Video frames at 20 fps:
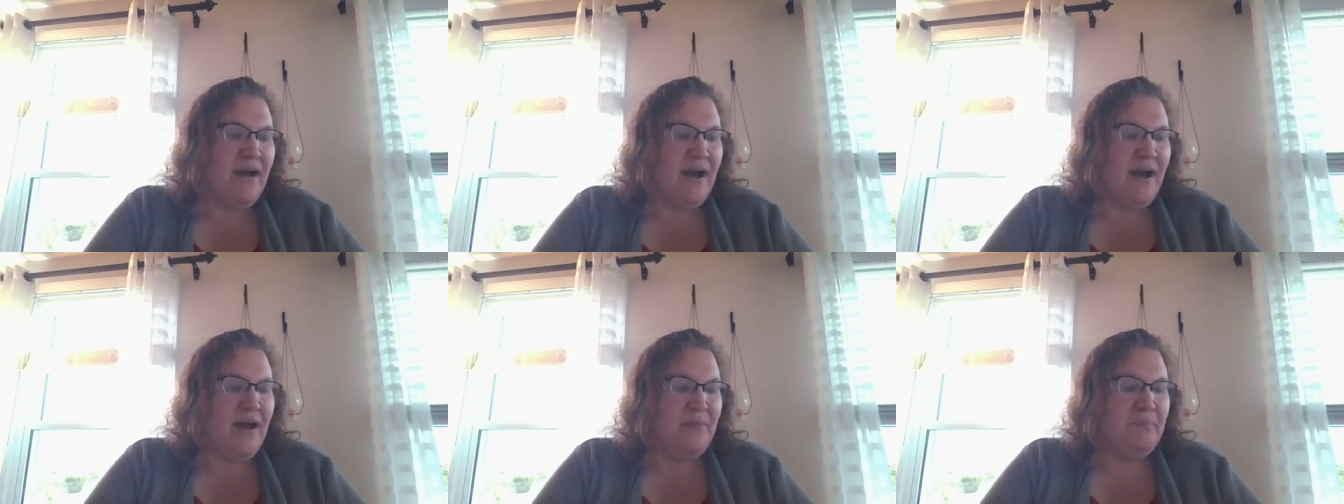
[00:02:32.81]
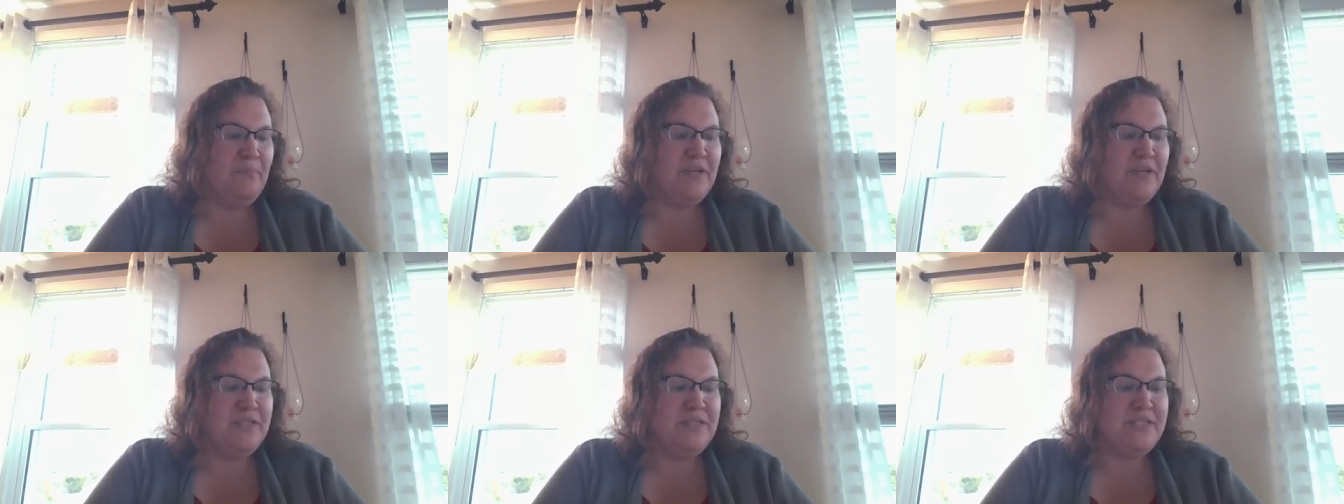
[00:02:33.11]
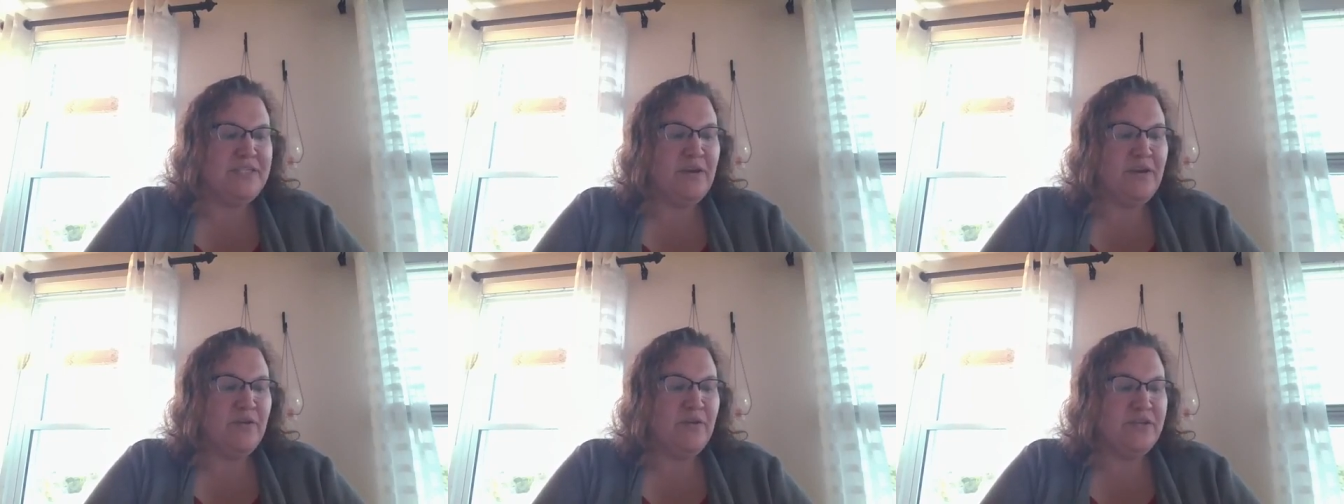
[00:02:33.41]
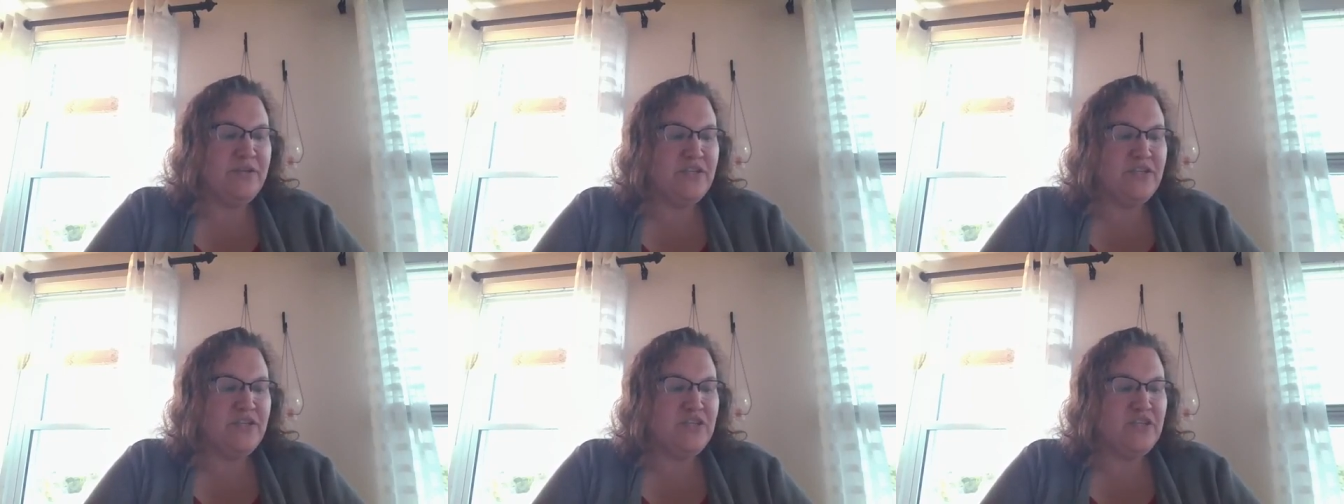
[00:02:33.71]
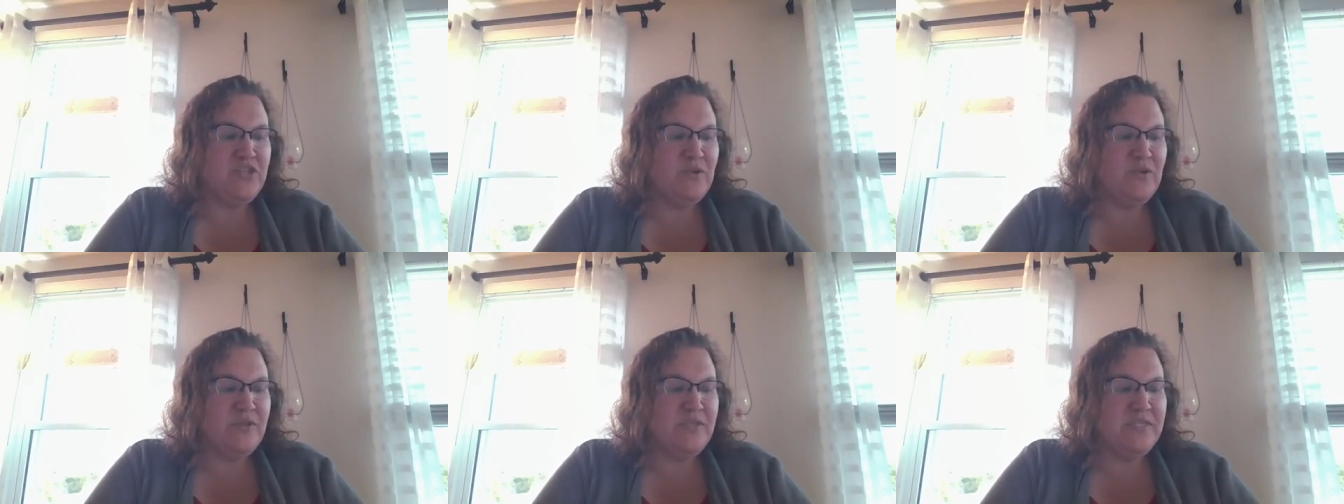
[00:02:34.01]
um, the secret to
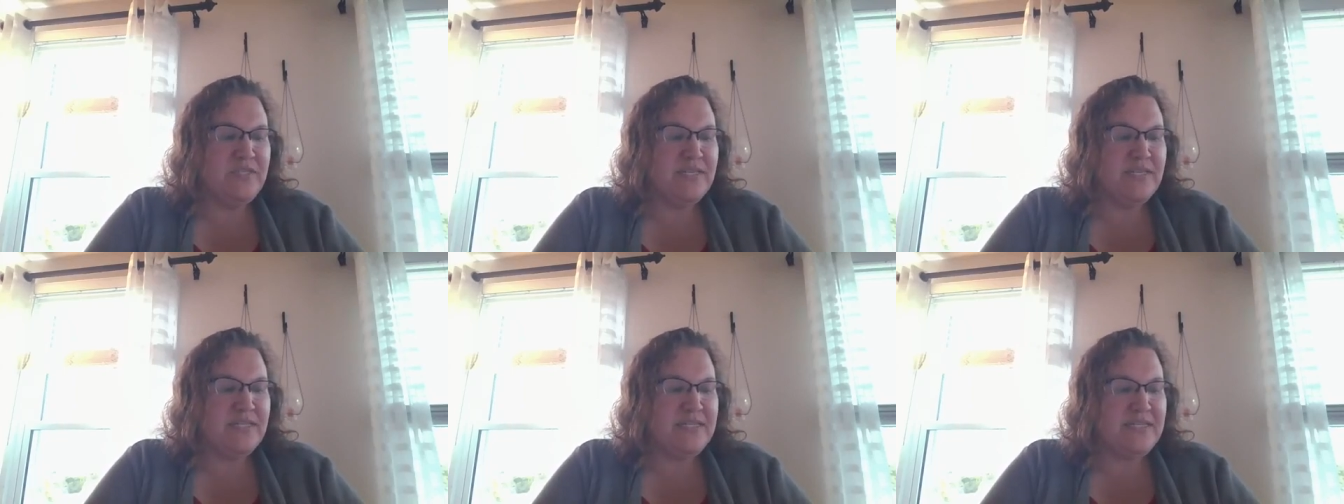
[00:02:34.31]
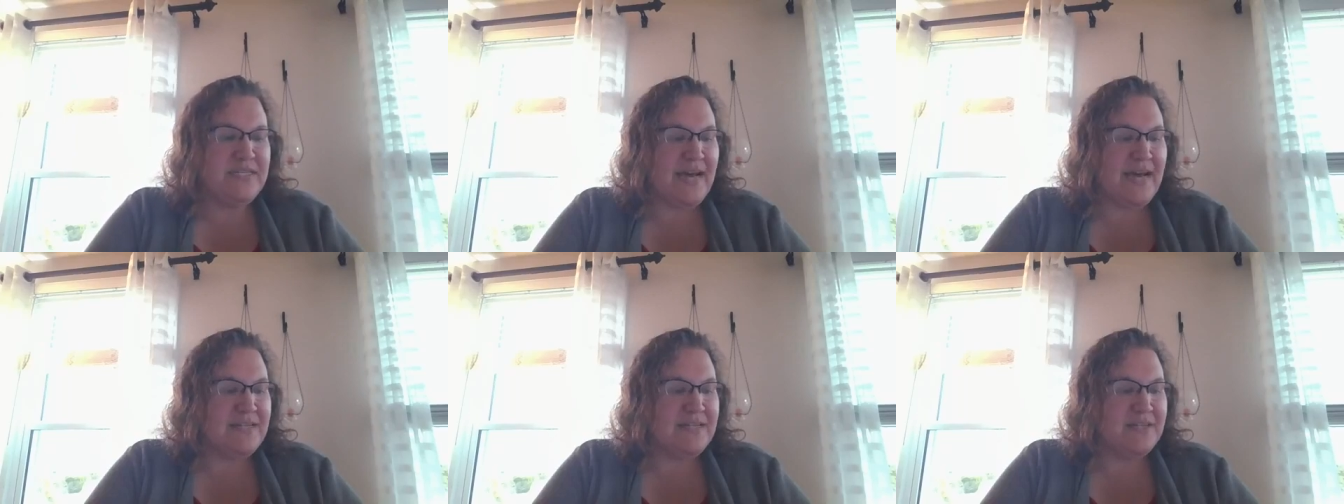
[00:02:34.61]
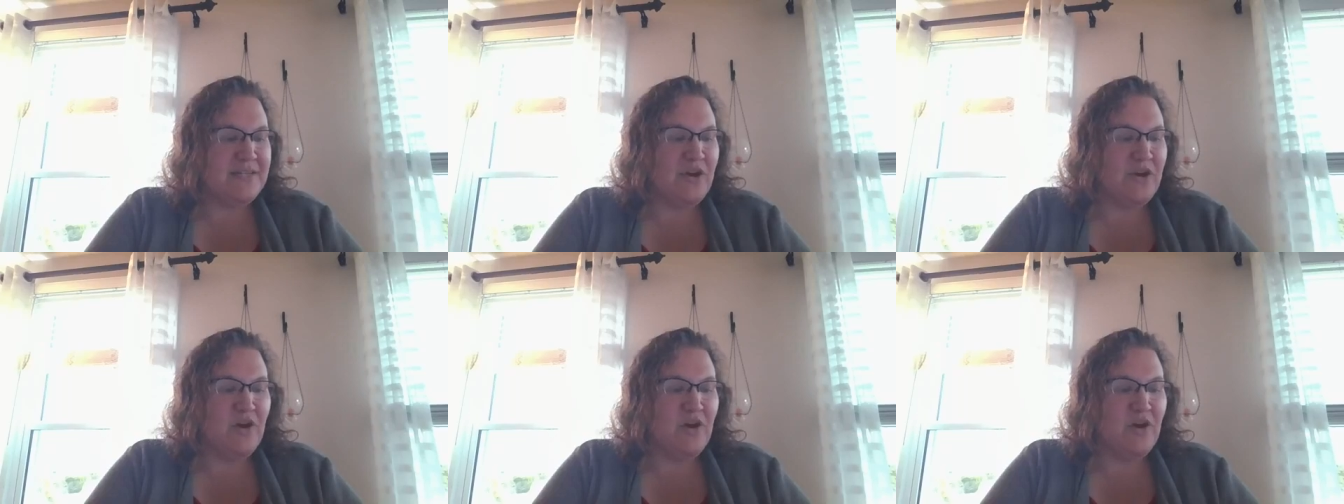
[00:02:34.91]
student success,